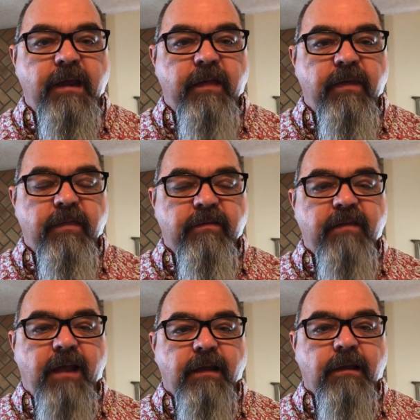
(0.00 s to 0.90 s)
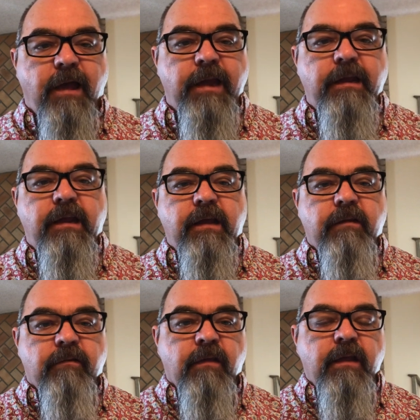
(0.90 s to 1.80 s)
and then the second line is